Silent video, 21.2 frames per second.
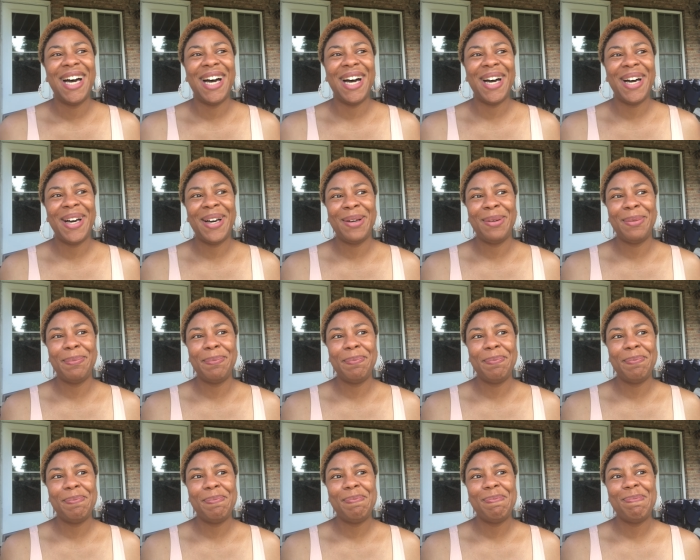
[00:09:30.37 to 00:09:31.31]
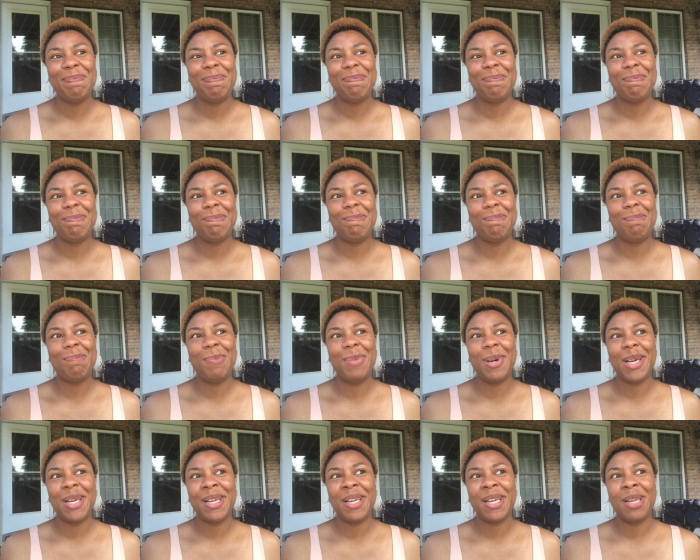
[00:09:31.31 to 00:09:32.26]
Um,
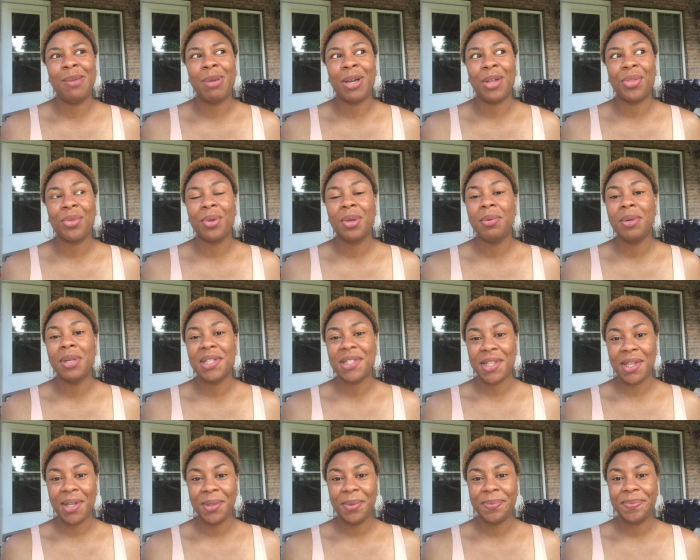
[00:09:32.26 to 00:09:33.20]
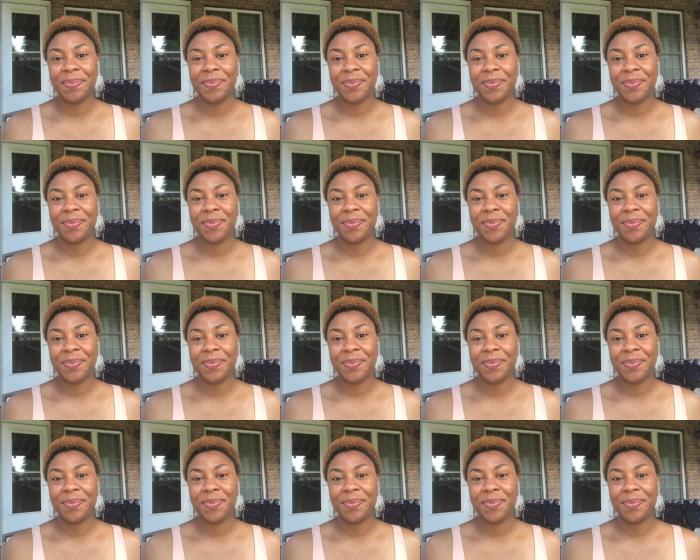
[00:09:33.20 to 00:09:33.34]
but about three weeks ago,